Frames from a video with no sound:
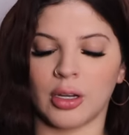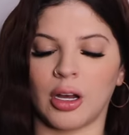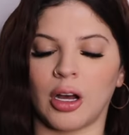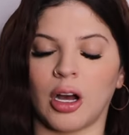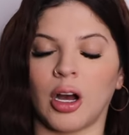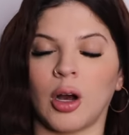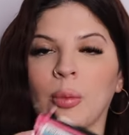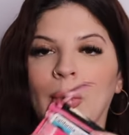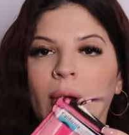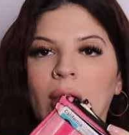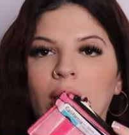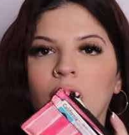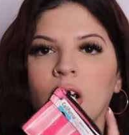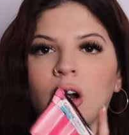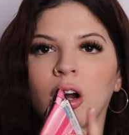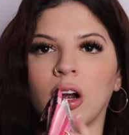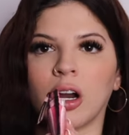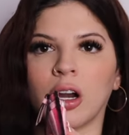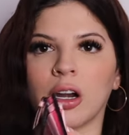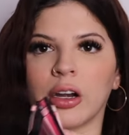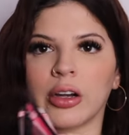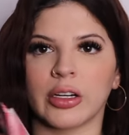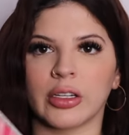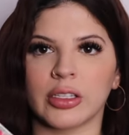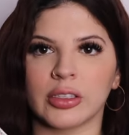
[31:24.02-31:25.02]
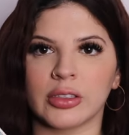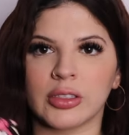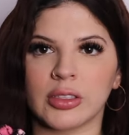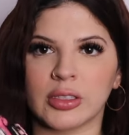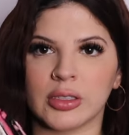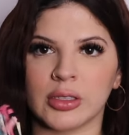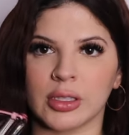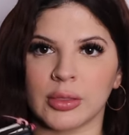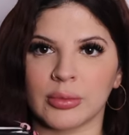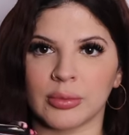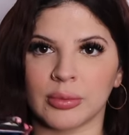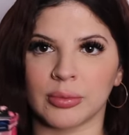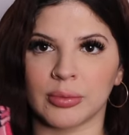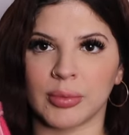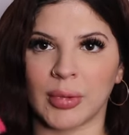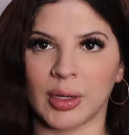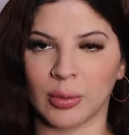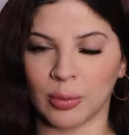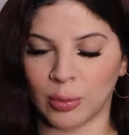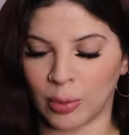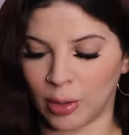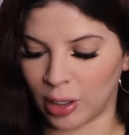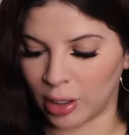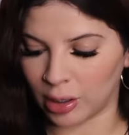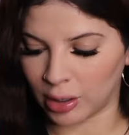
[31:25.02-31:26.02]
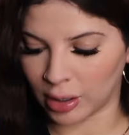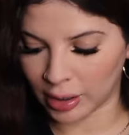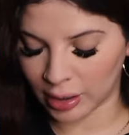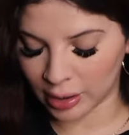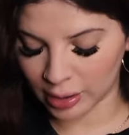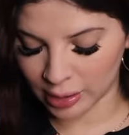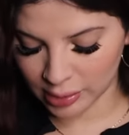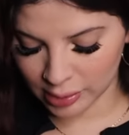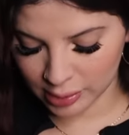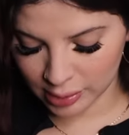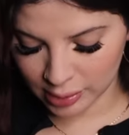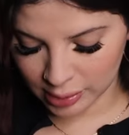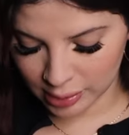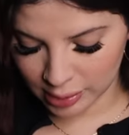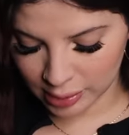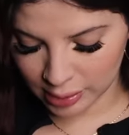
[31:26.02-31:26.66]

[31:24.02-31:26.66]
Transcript: All my cards and my wallet.